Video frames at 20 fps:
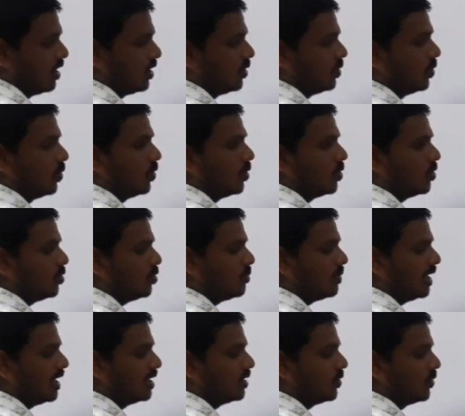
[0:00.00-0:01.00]
dou u
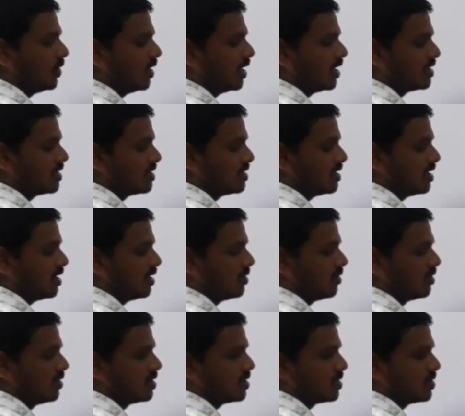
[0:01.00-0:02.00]
by dou x is
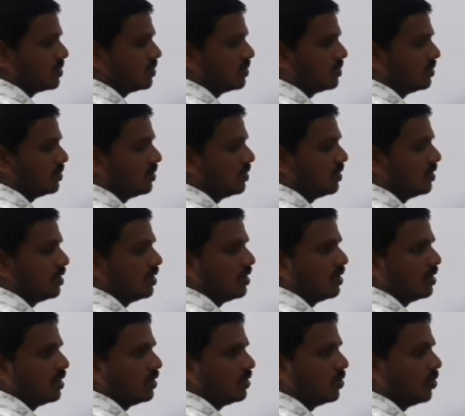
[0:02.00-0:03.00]
equals to
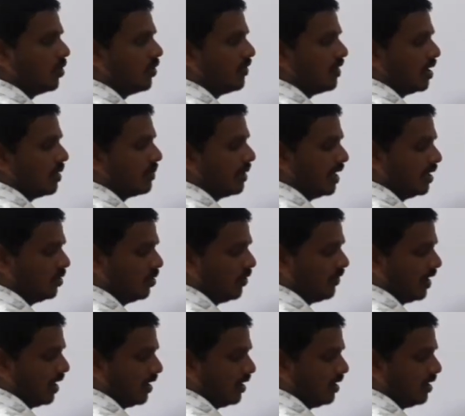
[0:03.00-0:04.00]
dou v by dou
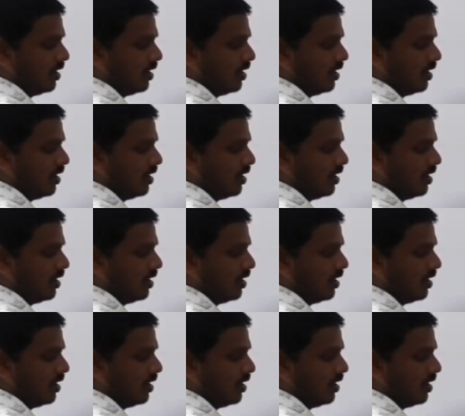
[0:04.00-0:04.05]
y.